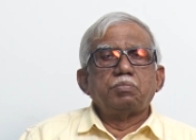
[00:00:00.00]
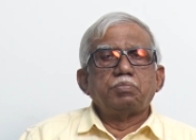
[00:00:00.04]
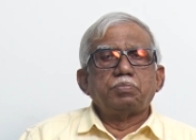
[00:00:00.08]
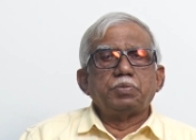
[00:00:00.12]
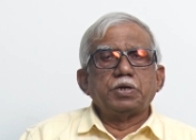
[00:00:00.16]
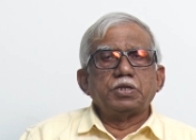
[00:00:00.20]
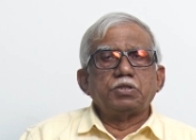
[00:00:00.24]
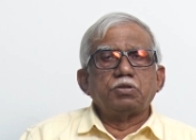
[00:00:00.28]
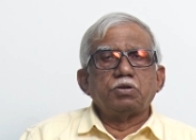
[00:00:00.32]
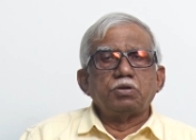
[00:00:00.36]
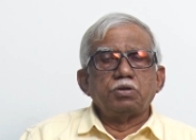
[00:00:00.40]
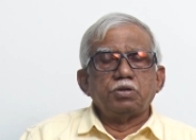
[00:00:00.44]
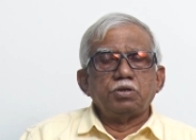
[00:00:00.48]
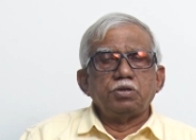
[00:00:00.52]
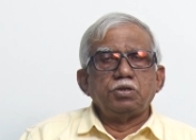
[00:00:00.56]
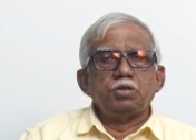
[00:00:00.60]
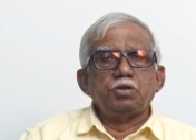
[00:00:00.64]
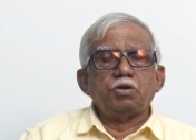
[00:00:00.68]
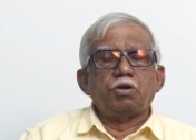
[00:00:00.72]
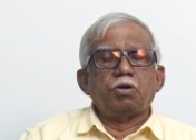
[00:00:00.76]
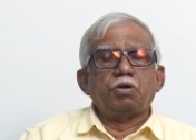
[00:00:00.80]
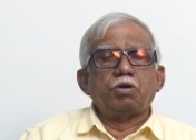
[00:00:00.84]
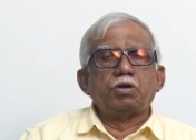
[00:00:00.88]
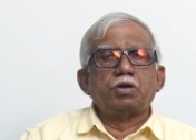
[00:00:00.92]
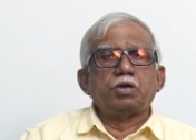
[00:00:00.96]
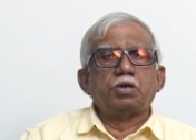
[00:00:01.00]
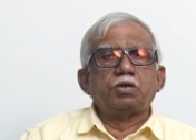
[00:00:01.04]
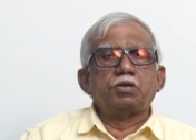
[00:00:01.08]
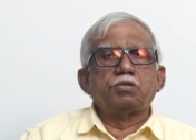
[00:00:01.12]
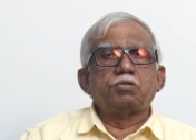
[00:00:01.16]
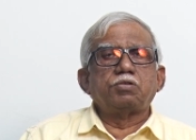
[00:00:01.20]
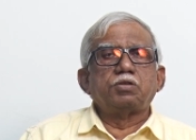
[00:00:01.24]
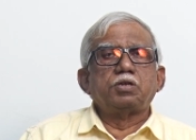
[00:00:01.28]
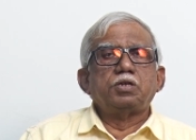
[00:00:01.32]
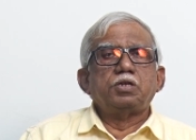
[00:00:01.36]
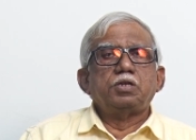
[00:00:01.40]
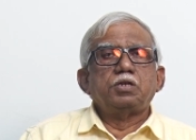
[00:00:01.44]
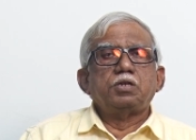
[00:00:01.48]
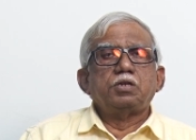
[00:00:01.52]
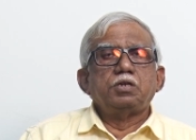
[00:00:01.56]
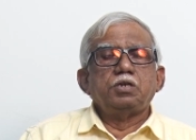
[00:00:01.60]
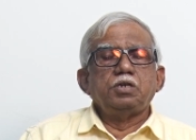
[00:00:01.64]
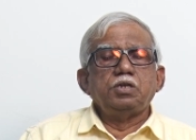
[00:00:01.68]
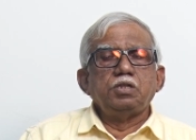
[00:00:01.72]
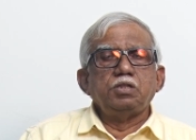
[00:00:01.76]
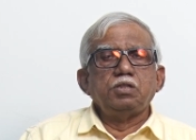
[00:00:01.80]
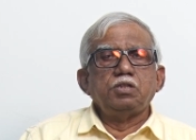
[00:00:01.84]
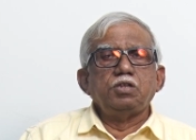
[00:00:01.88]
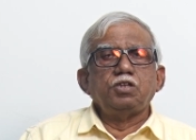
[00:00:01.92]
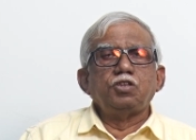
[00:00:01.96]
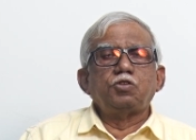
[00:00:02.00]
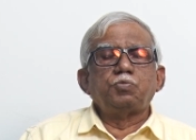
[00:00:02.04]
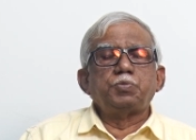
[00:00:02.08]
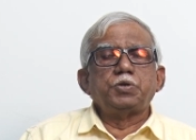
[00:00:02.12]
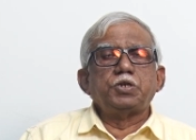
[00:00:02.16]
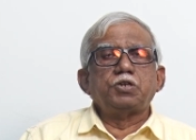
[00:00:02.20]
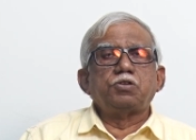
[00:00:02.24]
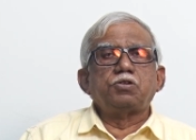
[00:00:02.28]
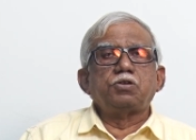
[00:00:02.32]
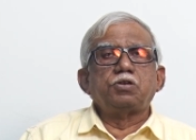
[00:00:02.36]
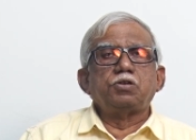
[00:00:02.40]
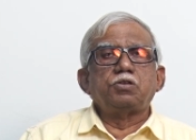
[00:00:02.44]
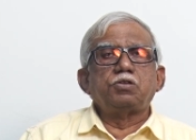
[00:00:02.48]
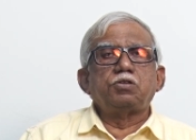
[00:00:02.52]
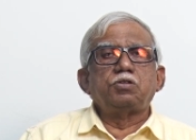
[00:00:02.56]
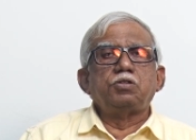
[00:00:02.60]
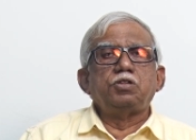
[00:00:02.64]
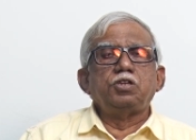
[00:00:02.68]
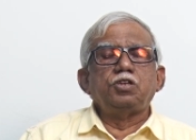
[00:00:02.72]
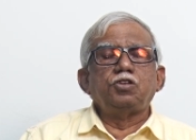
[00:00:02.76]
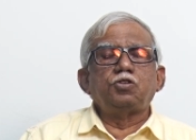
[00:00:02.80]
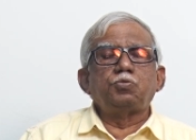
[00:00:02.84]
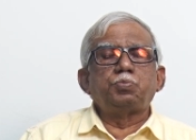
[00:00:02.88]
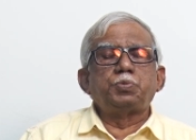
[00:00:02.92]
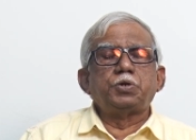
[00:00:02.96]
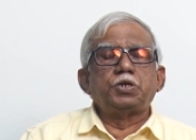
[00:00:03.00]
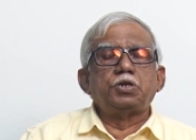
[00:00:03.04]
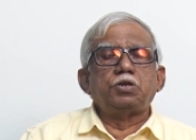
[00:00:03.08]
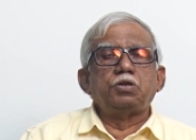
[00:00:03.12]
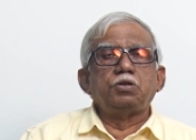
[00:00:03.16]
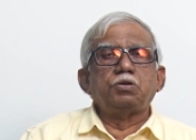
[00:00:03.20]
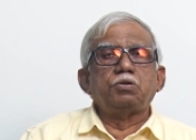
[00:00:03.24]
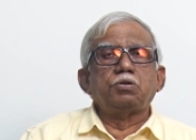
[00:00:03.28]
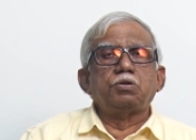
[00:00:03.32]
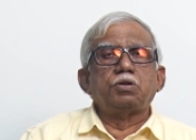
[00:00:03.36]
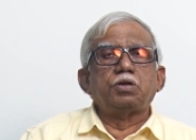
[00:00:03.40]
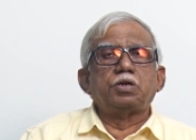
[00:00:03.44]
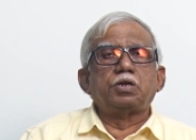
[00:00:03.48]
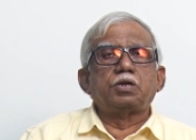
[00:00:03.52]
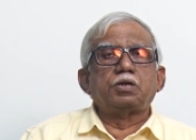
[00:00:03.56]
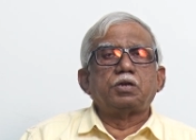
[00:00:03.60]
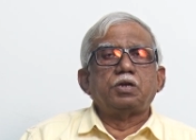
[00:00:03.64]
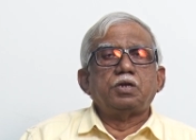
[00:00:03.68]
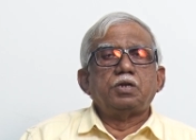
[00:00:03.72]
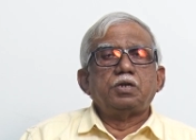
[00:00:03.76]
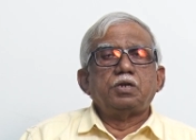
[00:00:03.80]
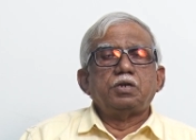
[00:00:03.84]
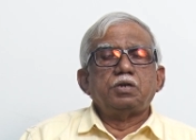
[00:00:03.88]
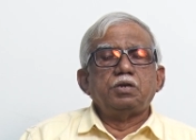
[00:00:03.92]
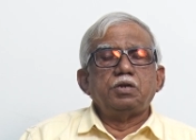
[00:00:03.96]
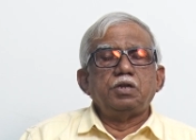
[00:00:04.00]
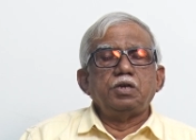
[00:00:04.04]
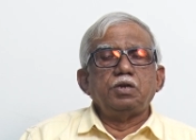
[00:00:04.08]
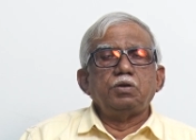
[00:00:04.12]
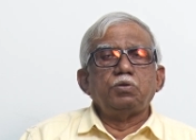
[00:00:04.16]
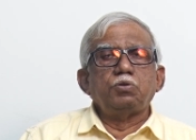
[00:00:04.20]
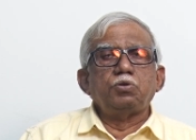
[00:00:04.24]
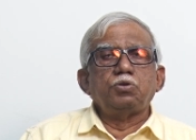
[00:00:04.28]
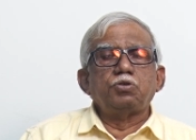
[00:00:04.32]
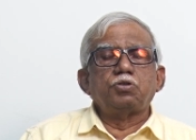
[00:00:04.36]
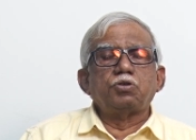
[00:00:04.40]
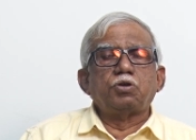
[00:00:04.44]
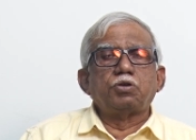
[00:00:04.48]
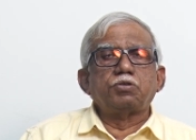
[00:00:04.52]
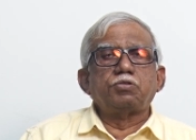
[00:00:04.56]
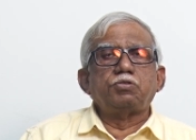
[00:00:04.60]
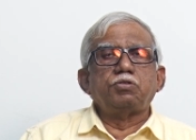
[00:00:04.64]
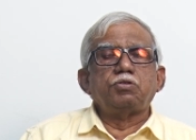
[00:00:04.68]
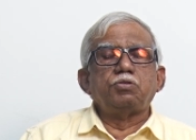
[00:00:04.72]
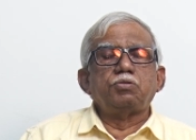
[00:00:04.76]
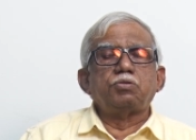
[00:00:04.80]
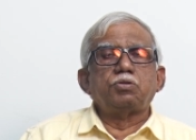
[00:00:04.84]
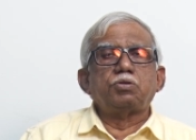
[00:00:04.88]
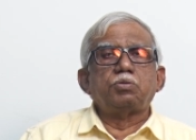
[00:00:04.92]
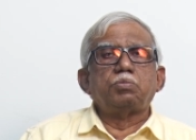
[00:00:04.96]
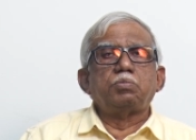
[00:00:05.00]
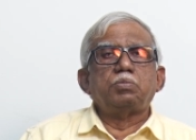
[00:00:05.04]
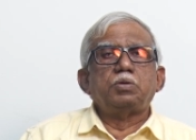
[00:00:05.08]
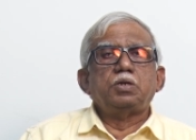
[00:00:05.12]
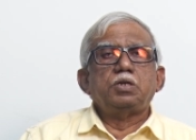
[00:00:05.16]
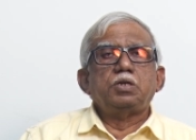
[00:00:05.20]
pathology occurs in these patients, this particular dengue shock syndrome